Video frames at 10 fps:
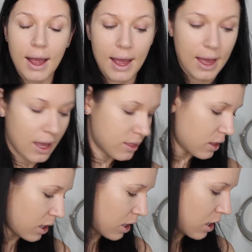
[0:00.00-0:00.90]

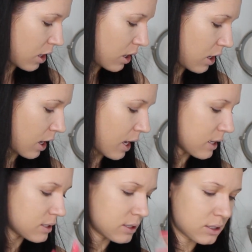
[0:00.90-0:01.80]
and it
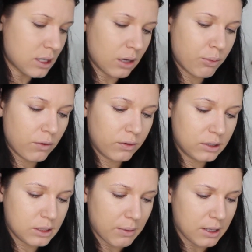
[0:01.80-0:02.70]
has this like perfect
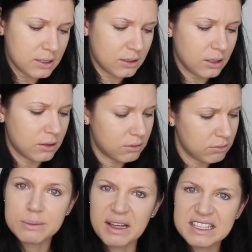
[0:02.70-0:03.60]
dispenser that
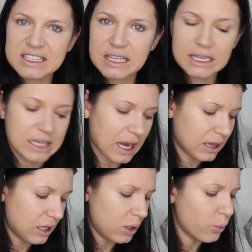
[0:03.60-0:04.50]
dispenses
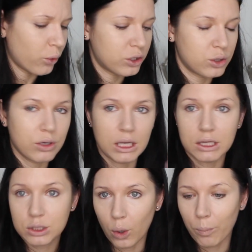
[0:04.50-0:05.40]
exactly what you
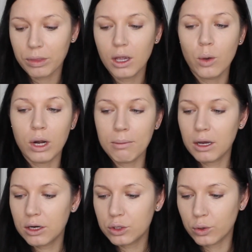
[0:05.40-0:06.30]
need. So what I'm
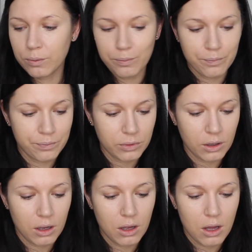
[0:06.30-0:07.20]
gonna do,
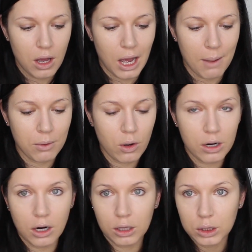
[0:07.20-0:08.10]
I'm
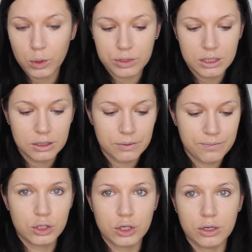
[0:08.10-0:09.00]
gonna close it,
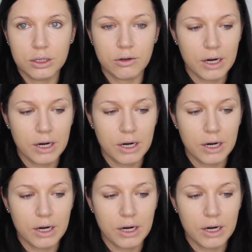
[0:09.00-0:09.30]
turn it